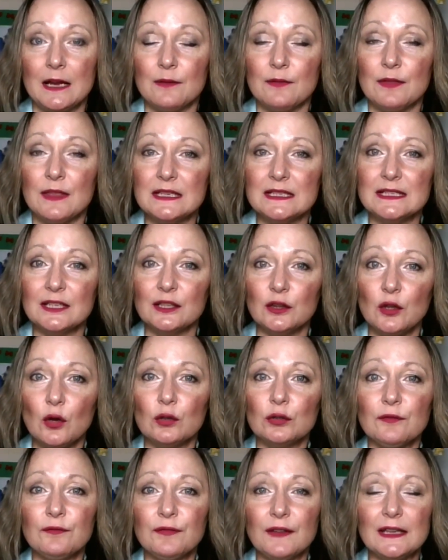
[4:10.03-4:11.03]
There's a
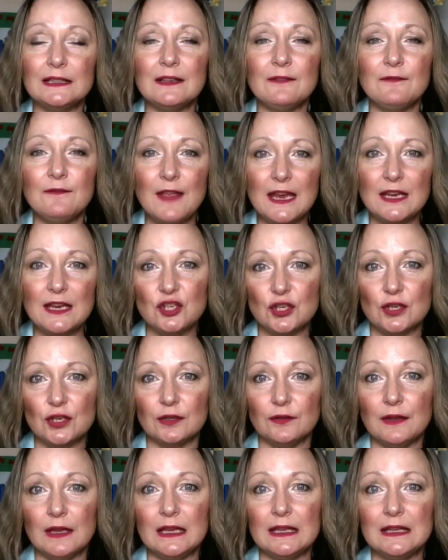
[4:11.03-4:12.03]
lot of
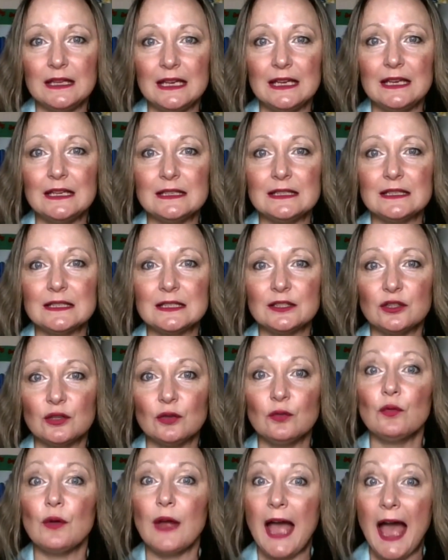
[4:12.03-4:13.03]
innovation needs
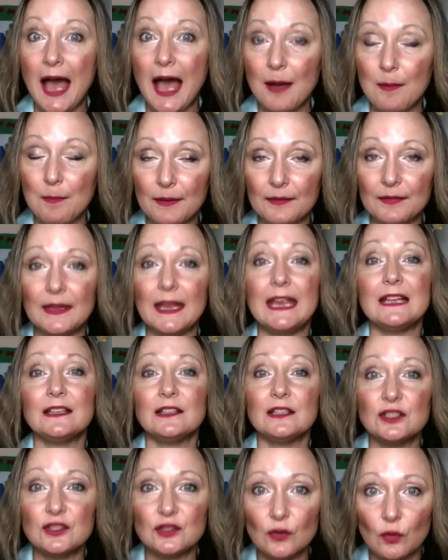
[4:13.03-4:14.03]
to happen
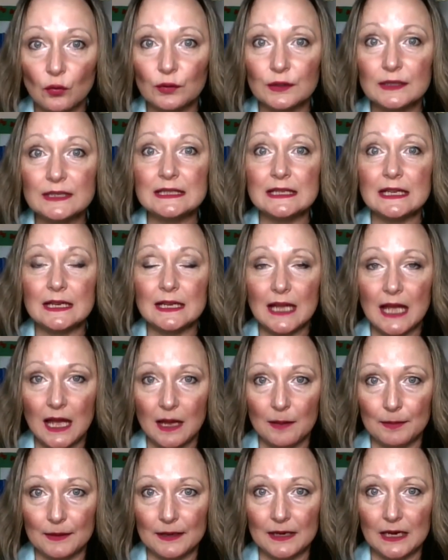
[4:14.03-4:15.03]
and is already
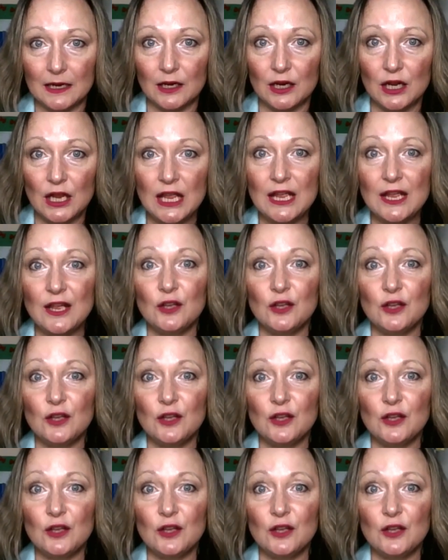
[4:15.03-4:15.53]
happening